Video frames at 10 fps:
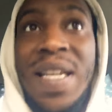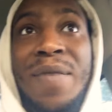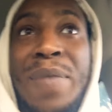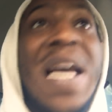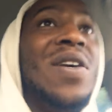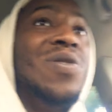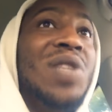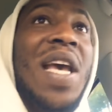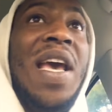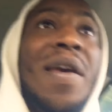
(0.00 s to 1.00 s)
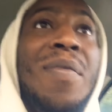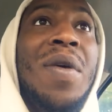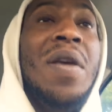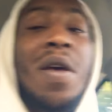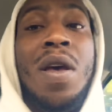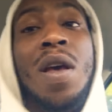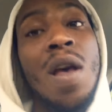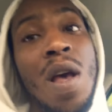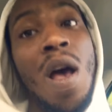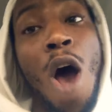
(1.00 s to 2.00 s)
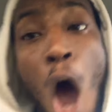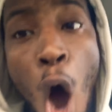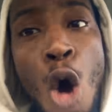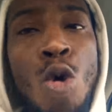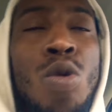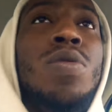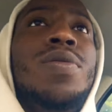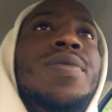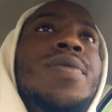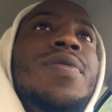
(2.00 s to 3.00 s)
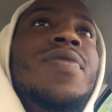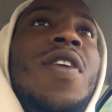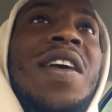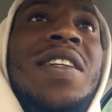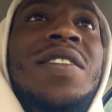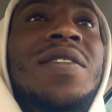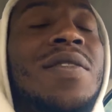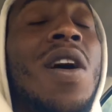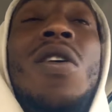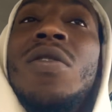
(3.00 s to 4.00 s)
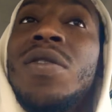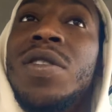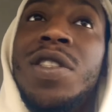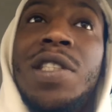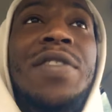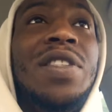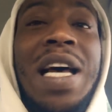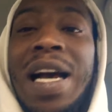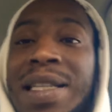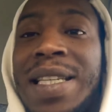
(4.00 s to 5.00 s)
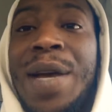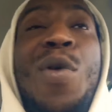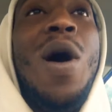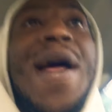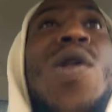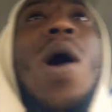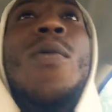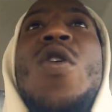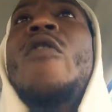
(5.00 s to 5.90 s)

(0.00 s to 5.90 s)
City Bengals game. Woo! Fucking, so, Chiefs, like I said, bro, I knew I would